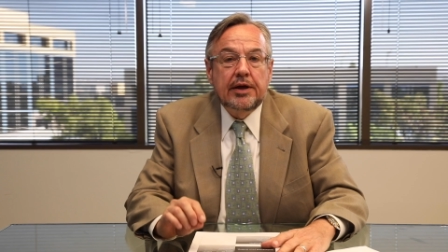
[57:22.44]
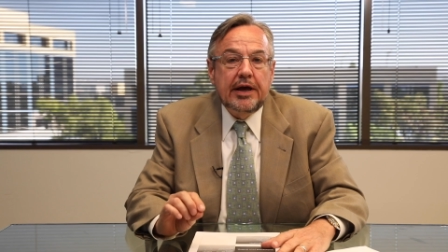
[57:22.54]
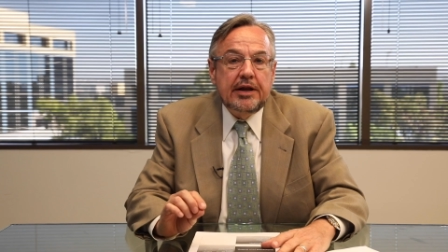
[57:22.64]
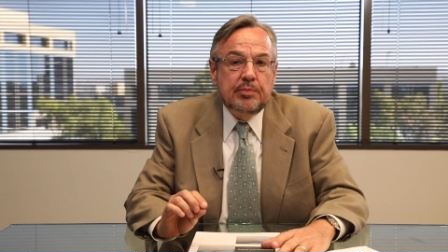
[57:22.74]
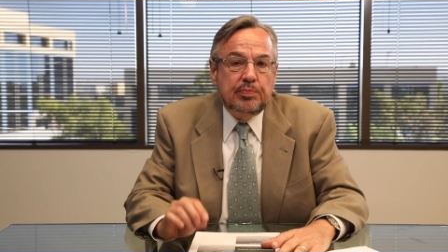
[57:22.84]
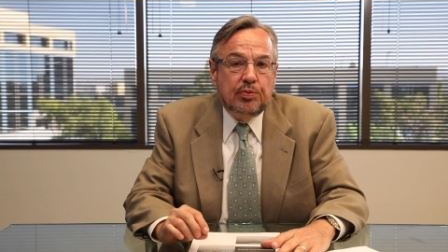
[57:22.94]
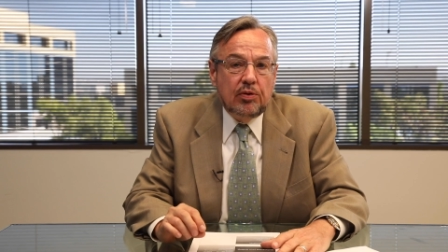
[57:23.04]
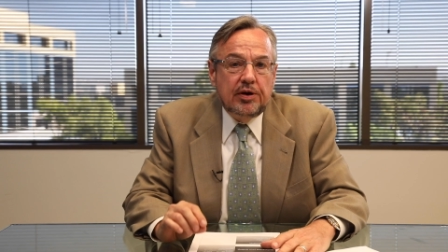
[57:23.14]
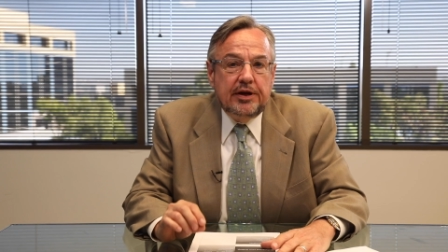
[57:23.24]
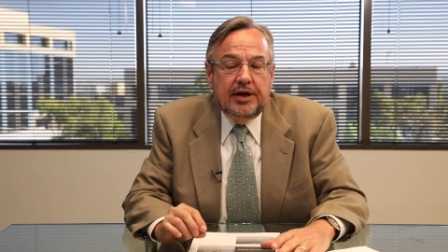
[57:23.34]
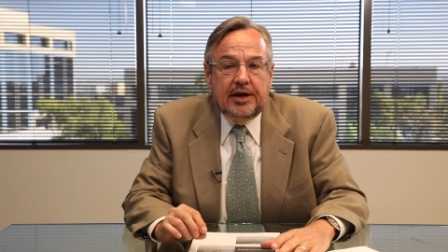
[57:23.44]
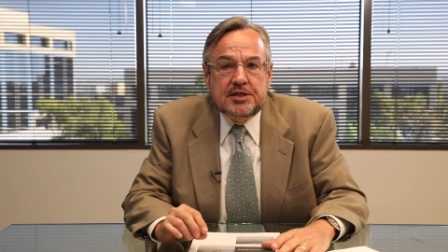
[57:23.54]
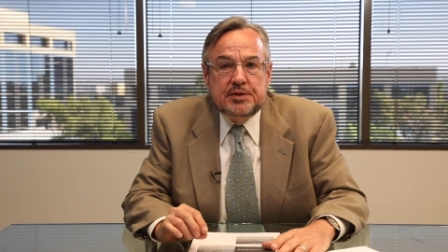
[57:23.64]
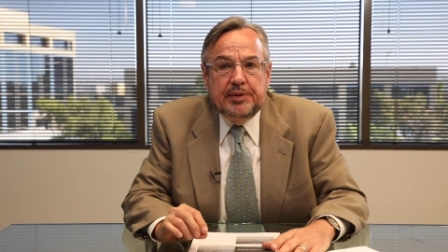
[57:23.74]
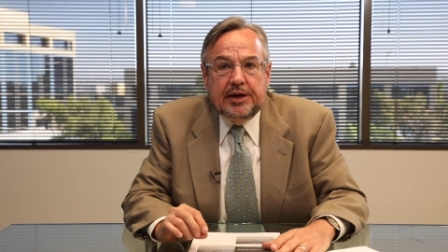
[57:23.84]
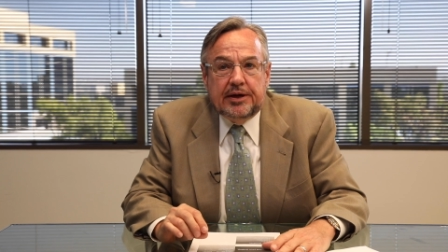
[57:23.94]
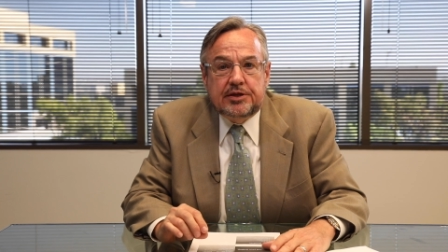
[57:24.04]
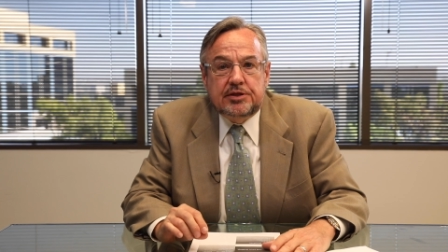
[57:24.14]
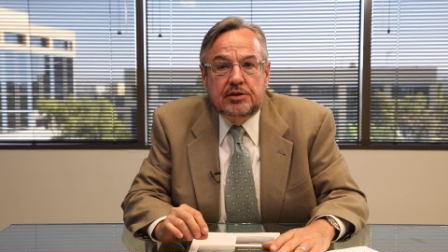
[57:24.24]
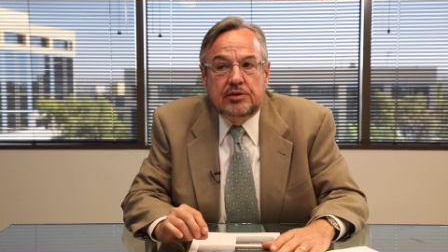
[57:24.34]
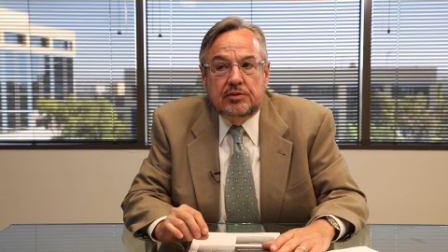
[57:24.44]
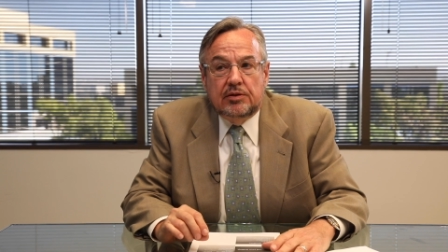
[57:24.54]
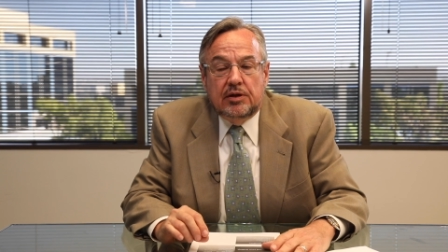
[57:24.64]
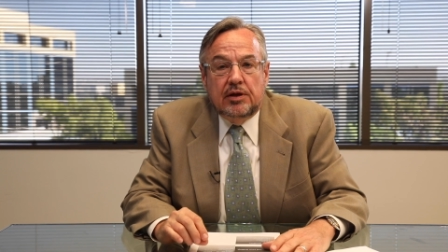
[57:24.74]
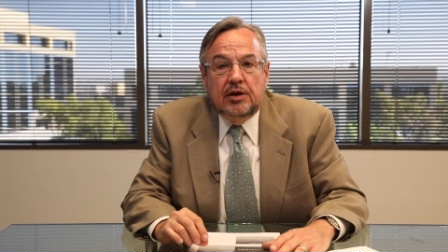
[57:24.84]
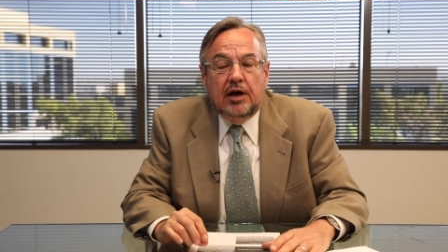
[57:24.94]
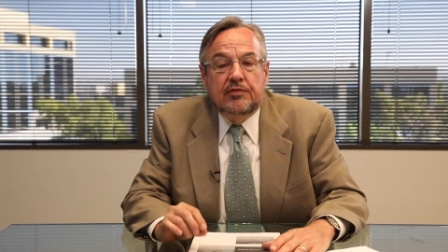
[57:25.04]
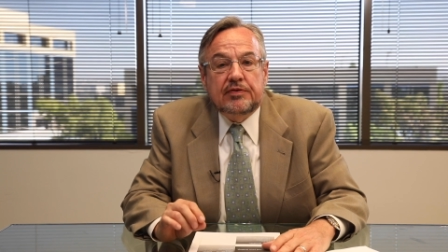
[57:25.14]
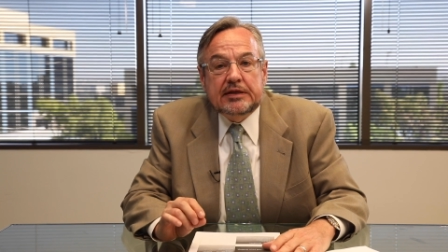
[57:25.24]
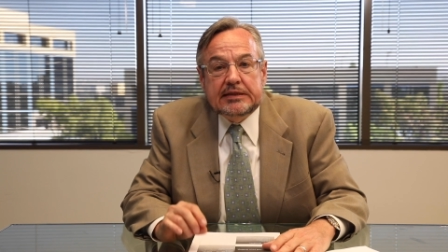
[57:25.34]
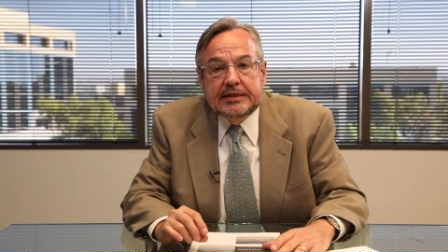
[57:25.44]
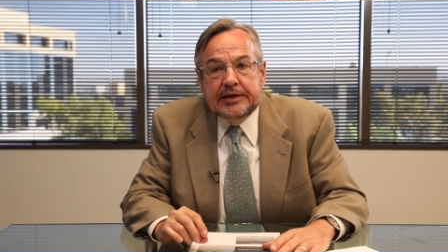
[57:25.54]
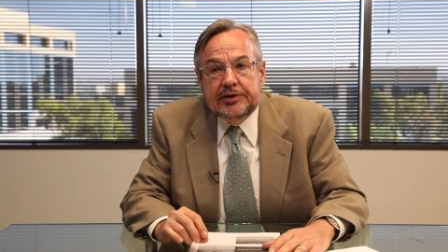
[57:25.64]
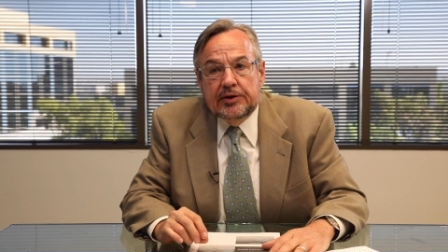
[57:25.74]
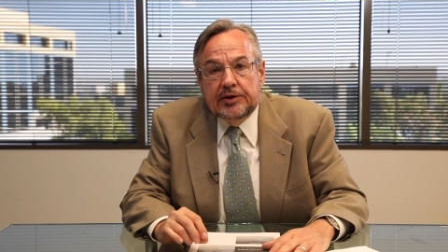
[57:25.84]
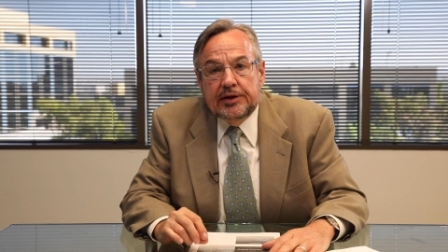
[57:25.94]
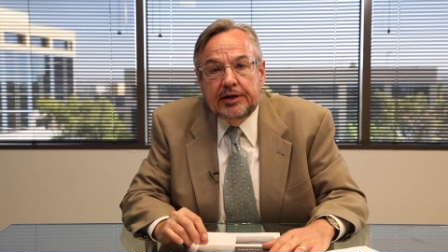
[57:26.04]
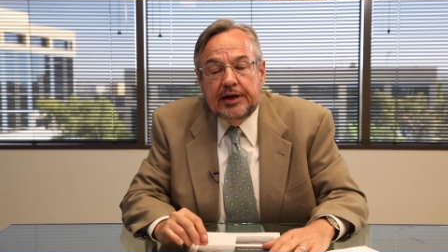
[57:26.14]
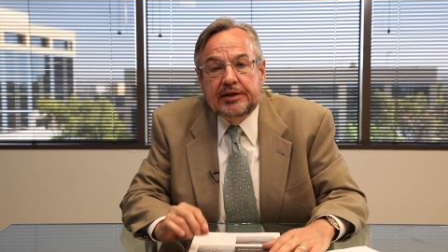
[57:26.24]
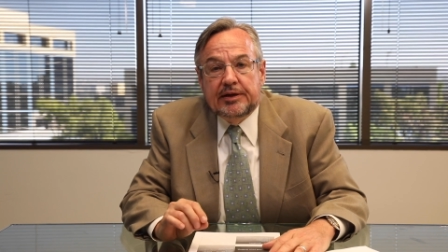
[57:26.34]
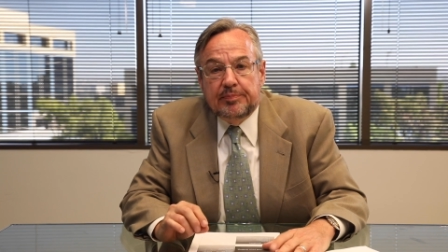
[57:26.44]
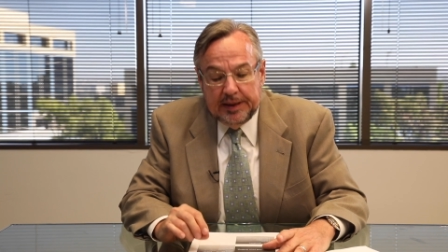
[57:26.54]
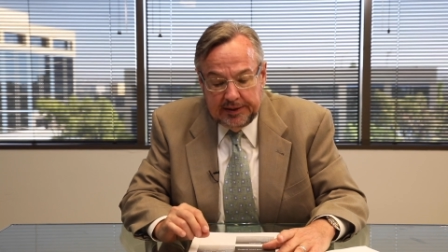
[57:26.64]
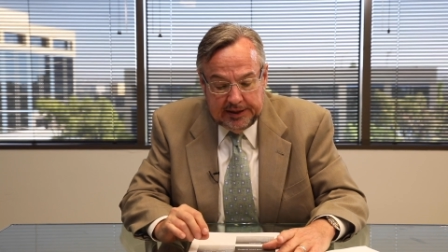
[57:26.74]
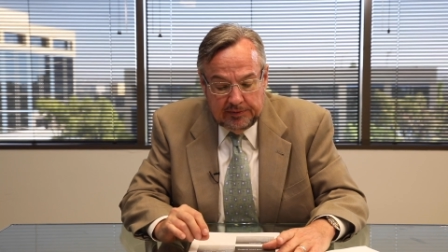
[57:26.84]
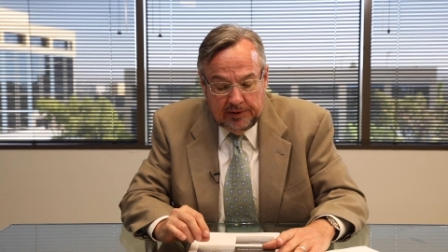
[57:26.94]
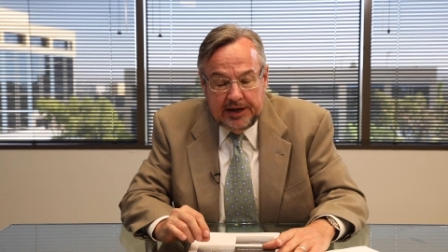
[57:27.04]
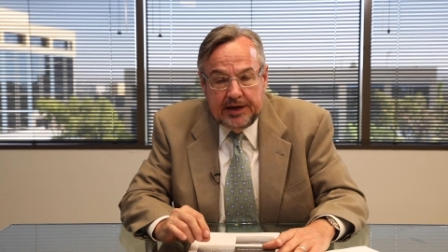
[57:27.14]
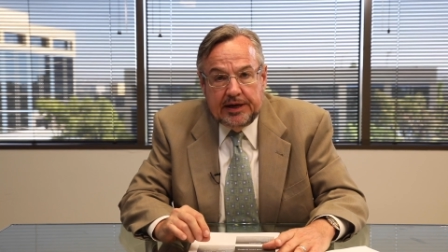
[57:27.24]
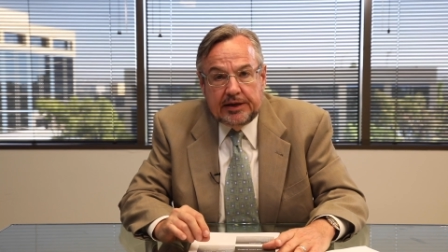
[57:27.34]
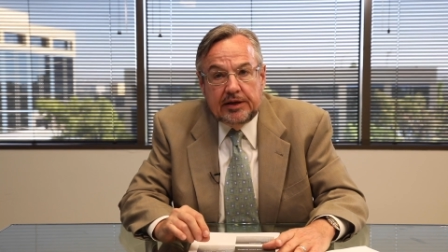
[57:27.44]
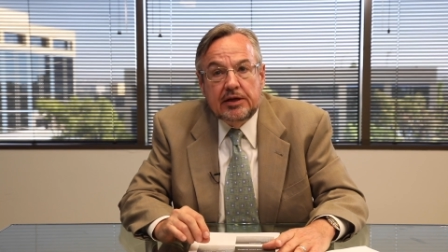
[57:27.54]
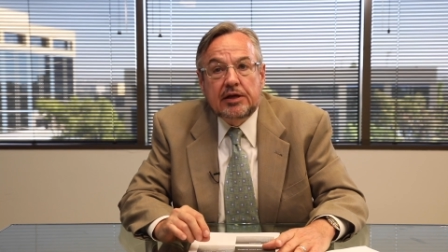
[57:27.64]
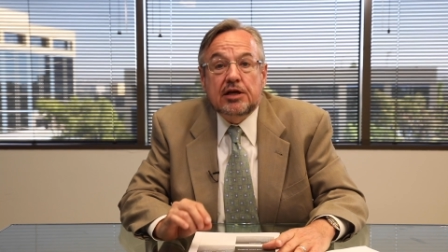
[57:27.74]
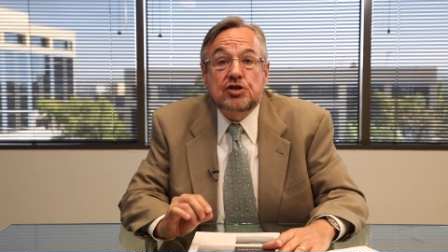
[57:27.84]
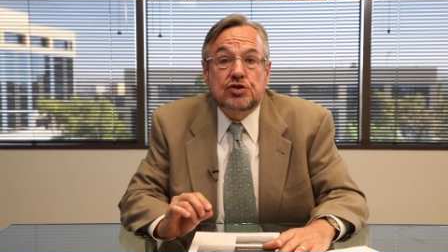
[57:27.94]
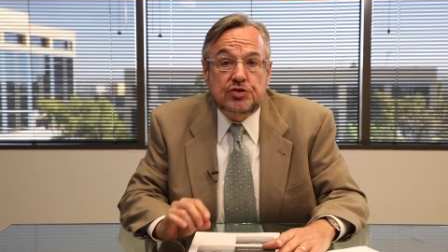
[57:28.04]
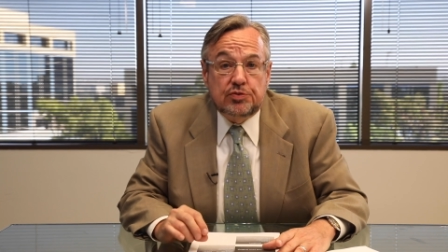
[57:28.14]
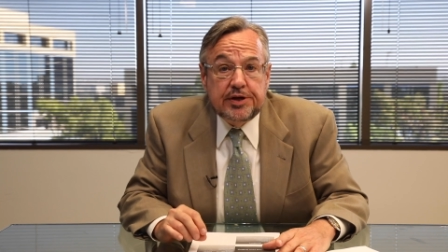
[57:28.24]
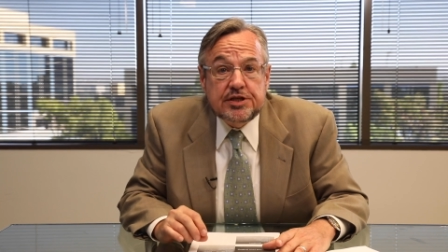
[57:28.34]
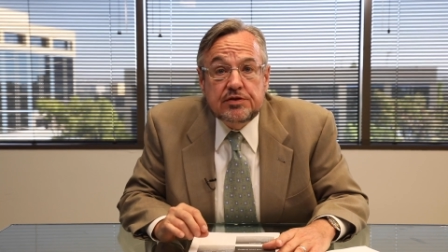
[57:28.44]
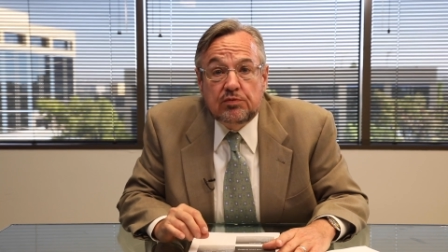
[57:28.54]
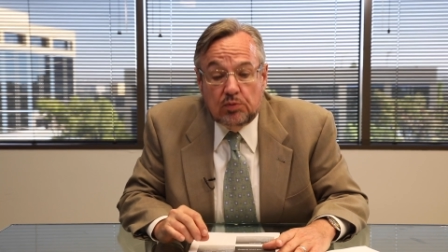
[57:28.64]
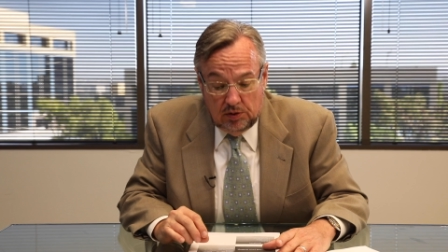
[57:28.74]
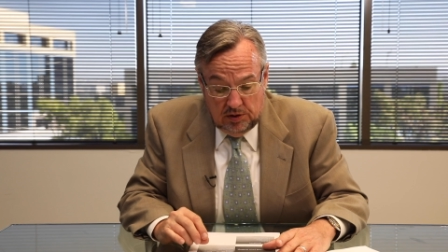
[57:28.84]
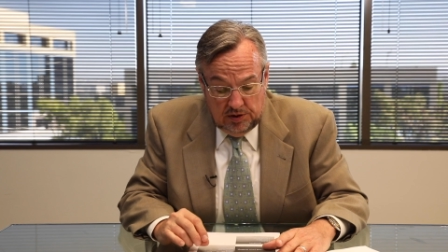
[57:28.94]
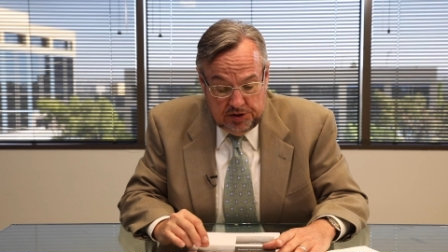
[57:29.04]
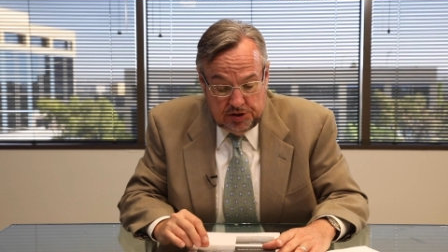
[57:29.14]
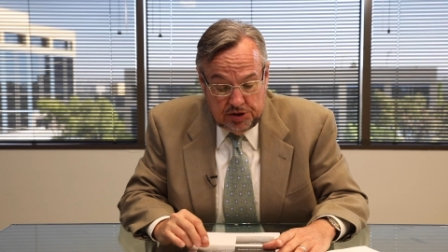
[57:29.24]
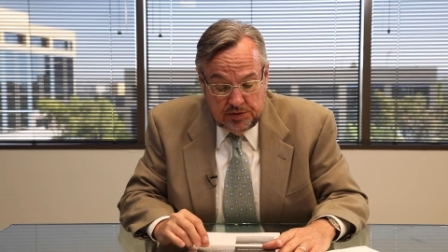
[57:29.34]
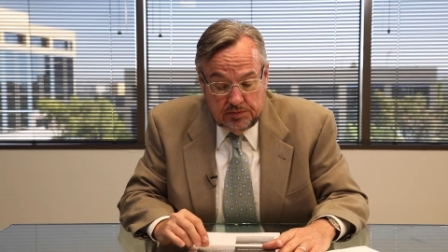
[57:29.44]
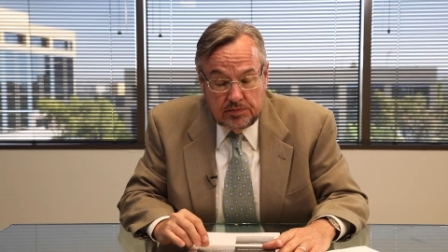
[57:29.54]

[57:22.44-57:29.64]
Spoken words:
An important aspect of clear and compelling writing is your choice of words.